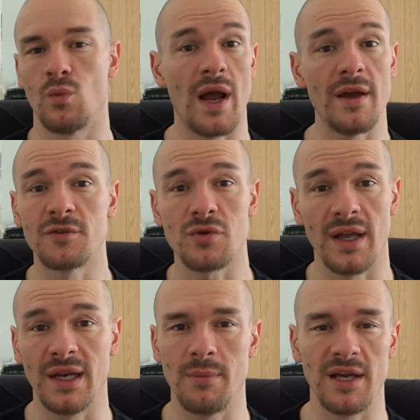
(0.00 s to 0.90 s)
way of
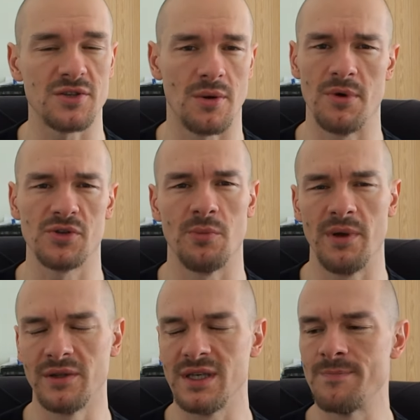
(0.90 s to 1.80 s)
training based on muscle
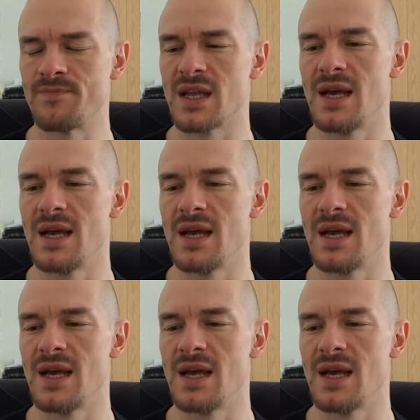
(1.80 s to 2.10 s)
building.